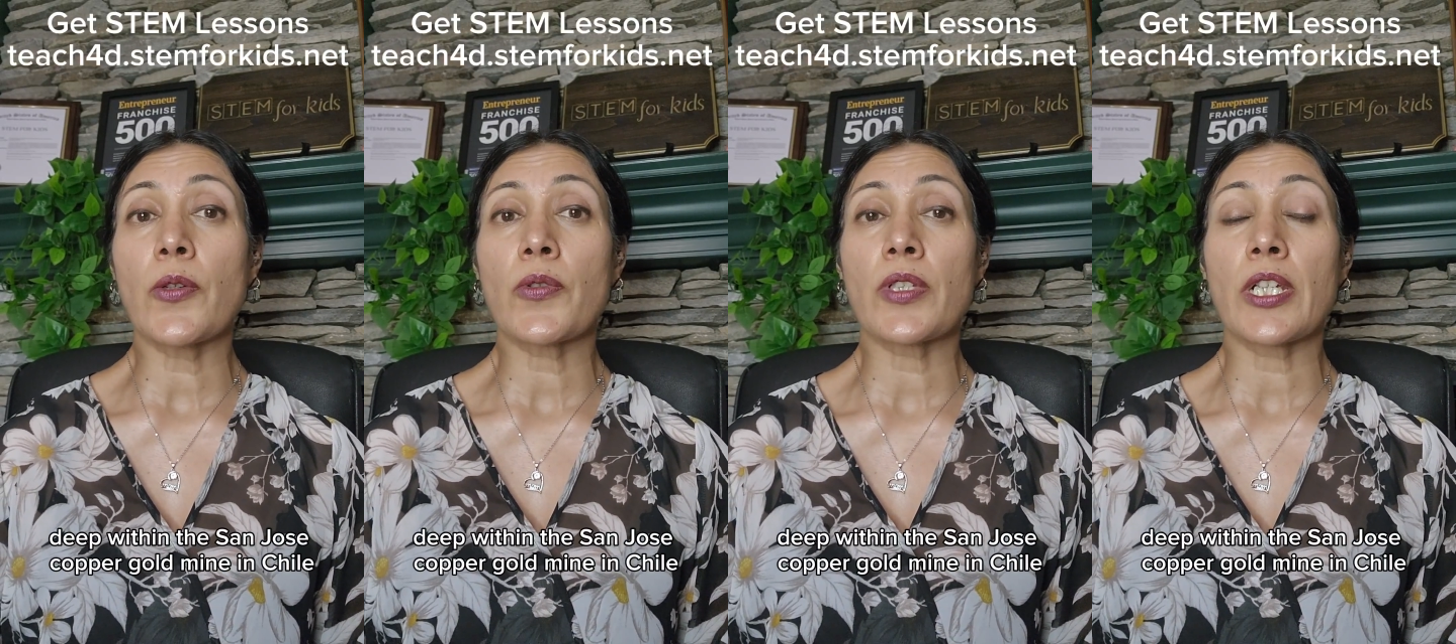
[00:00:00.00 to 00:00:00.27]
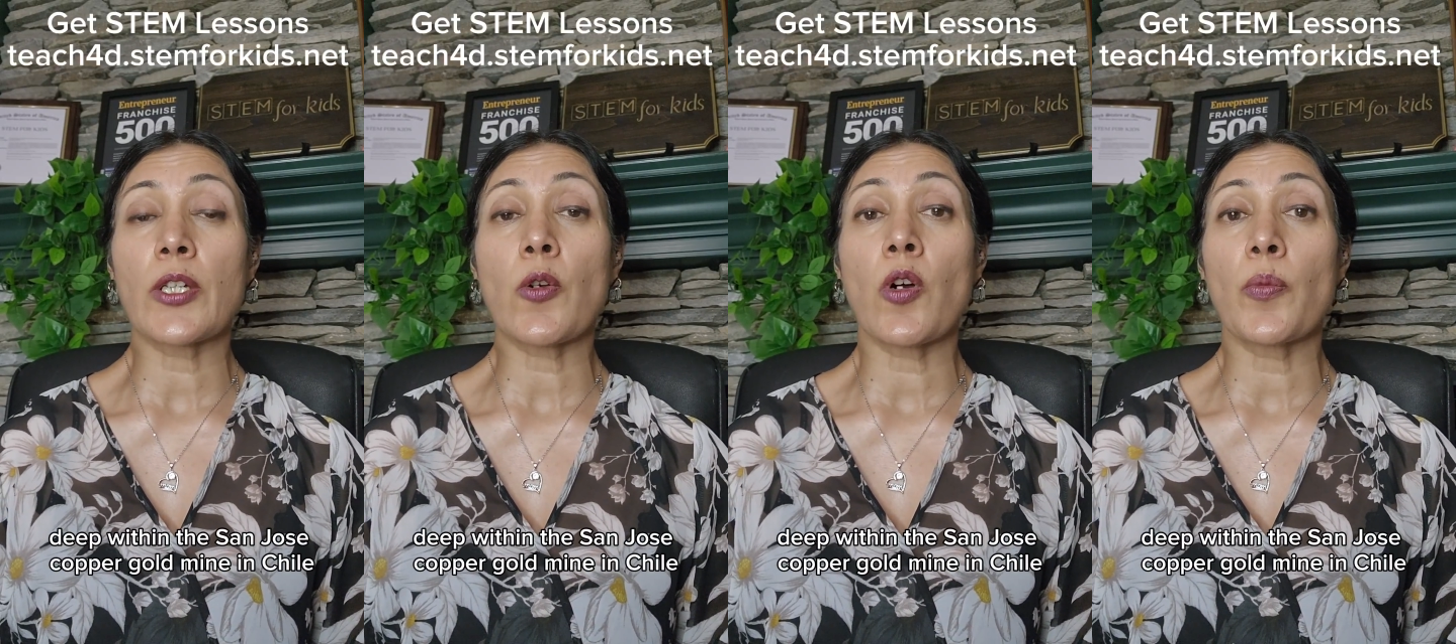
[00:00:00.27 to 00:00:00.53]

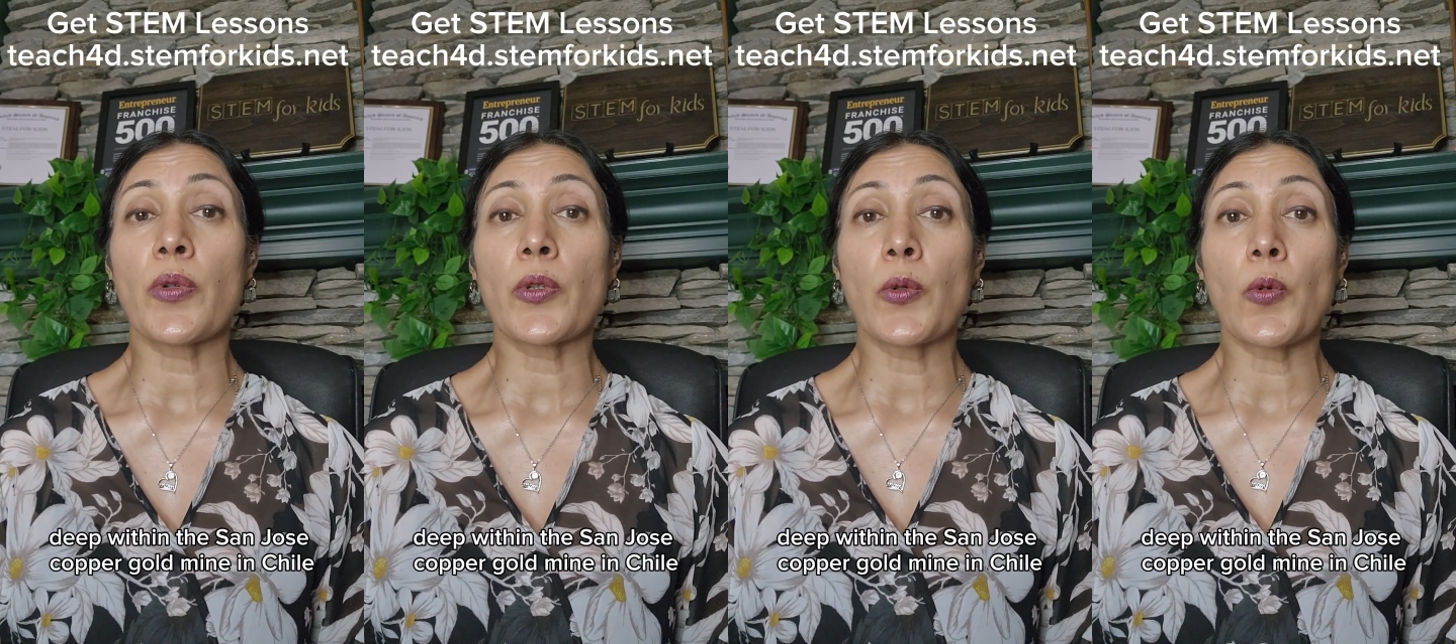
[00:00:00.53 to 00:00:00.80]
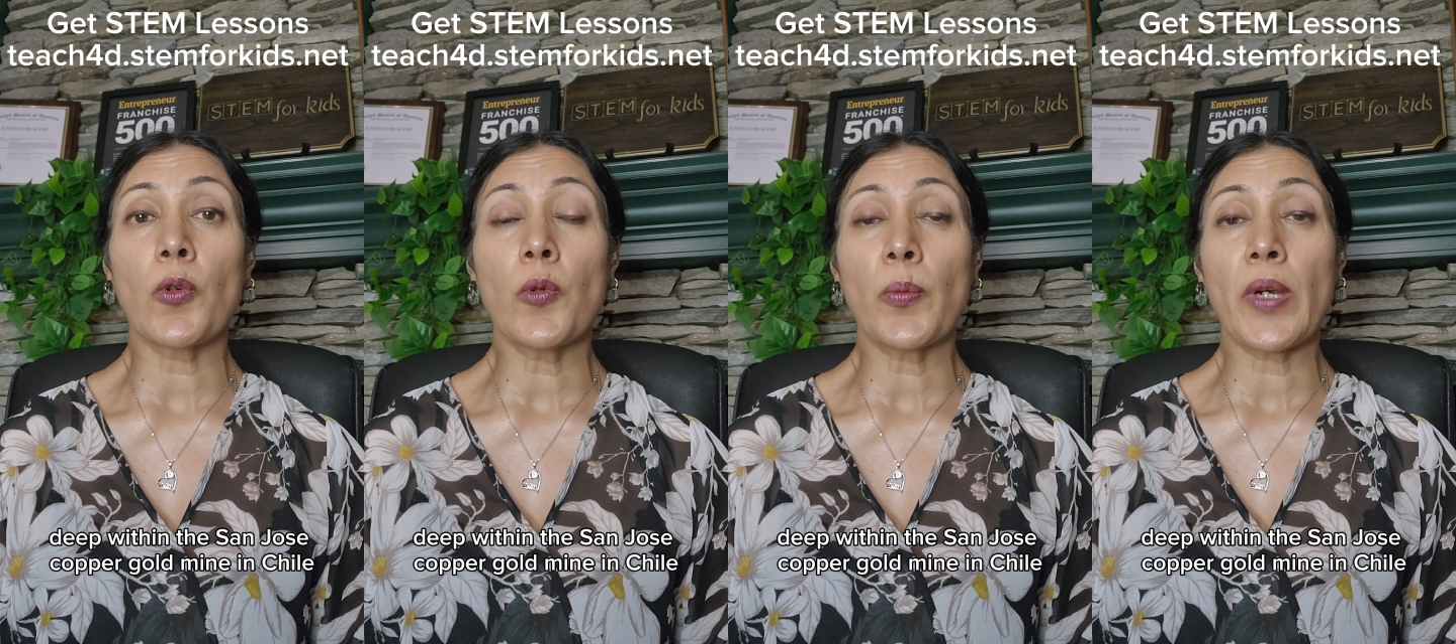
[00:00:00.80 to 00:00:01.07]
Jose copper
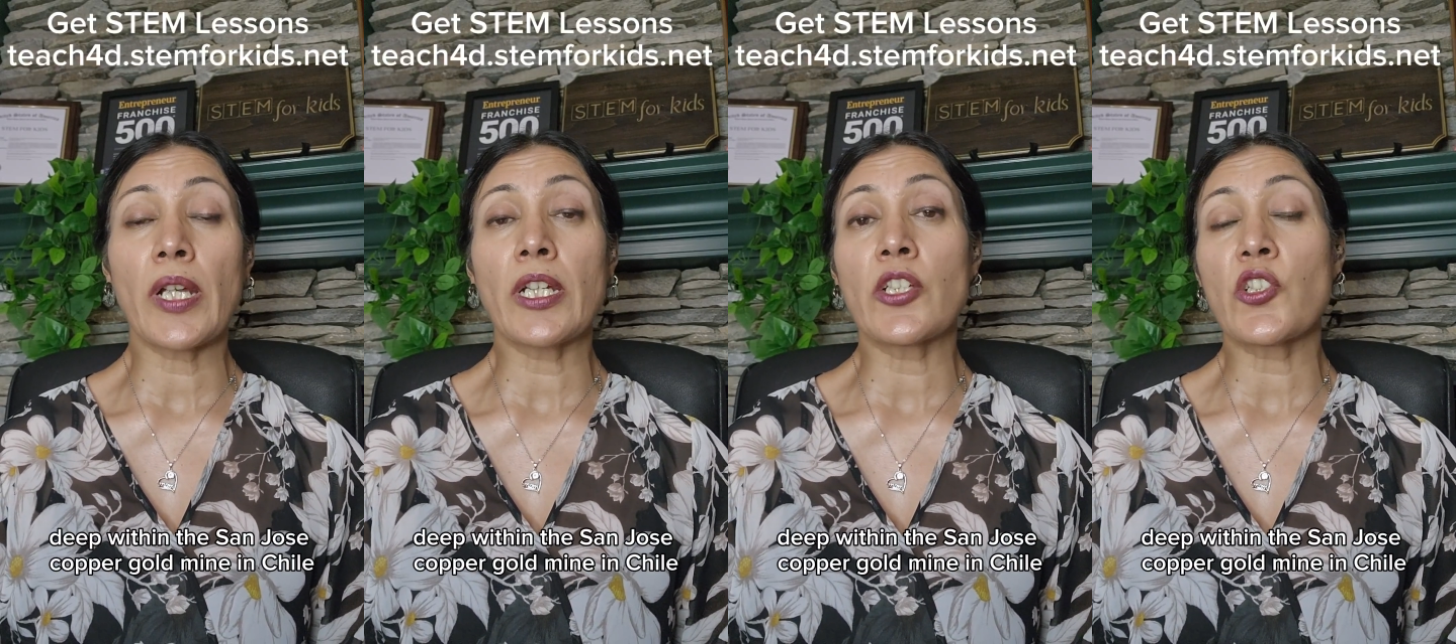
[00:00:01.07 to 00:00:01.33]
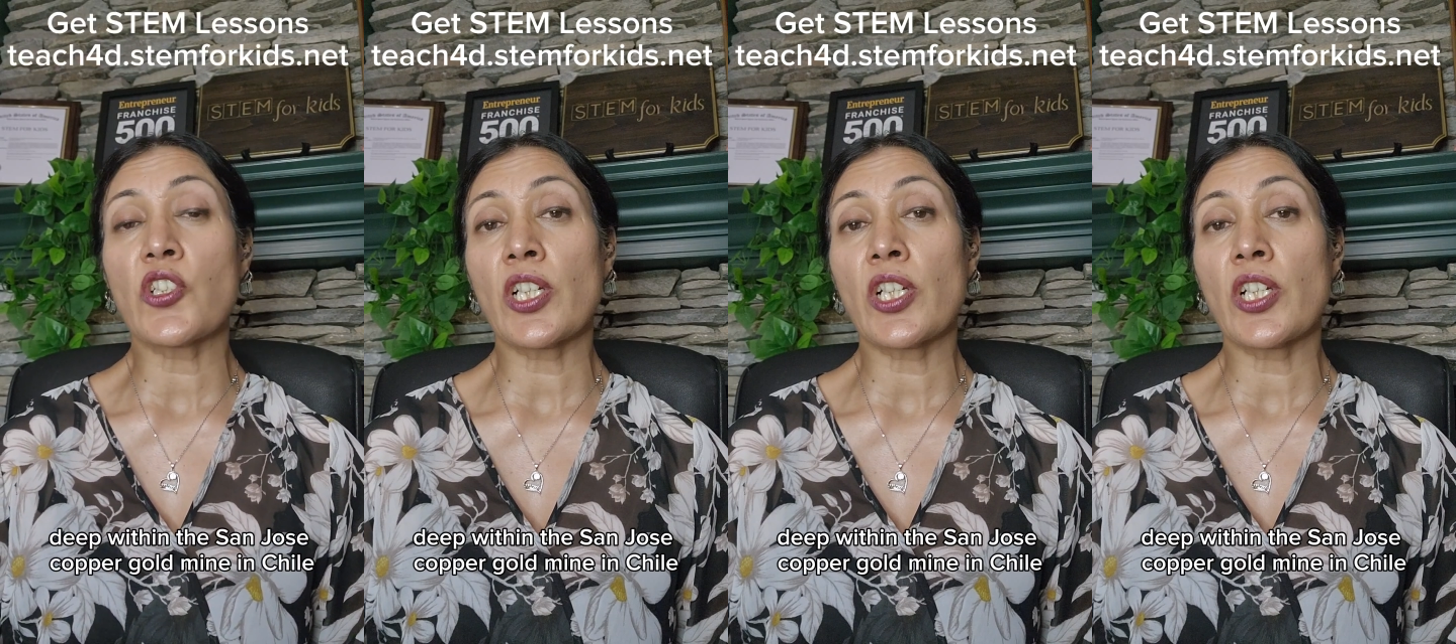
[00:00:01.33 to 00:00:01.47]
gold mine in